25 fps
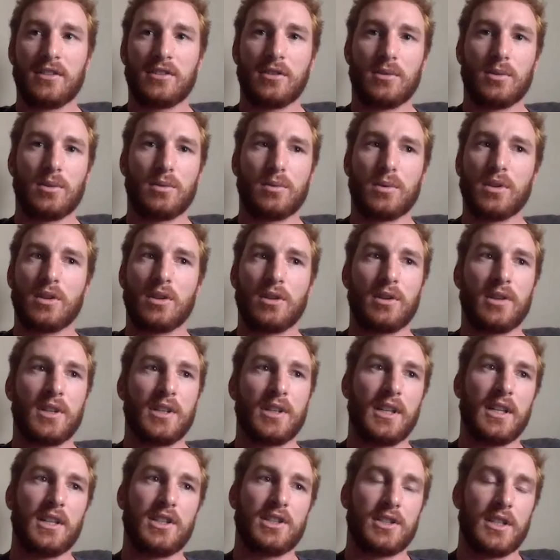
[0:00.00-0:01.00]
So we're
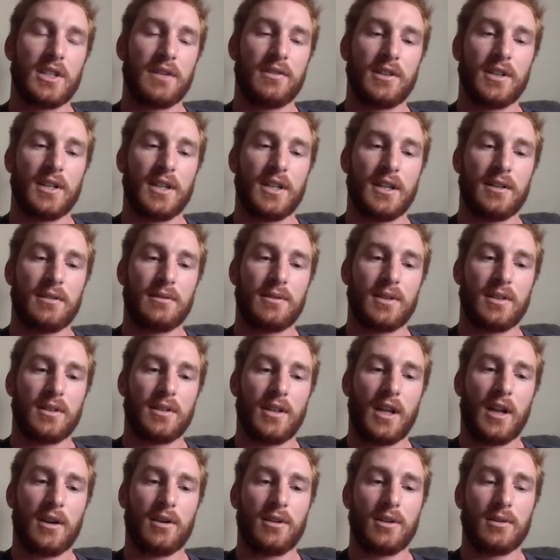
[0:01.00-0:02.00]
learning each and every day with
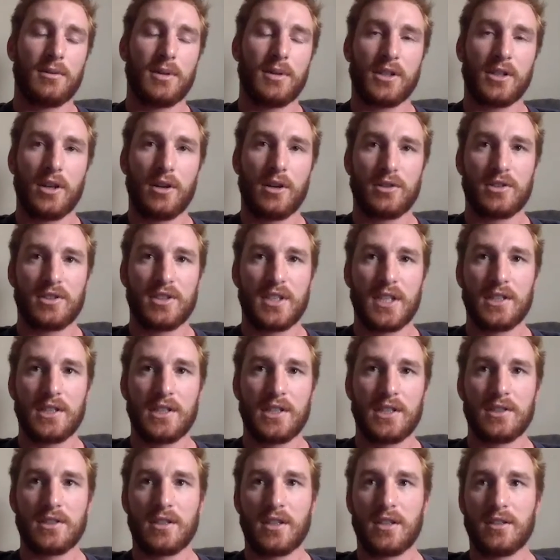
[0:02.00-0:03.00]
not only what coaches
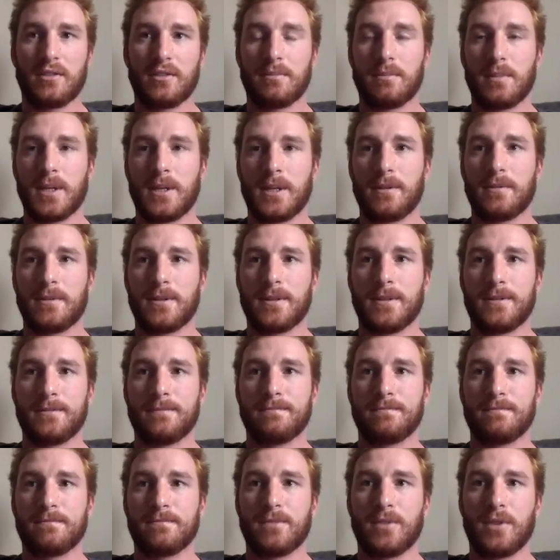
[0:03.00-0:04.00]
teaches us, but
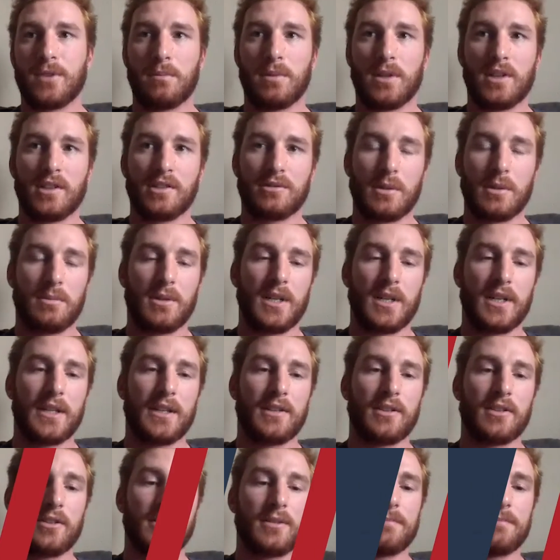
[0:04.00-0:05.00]
from the players we play against.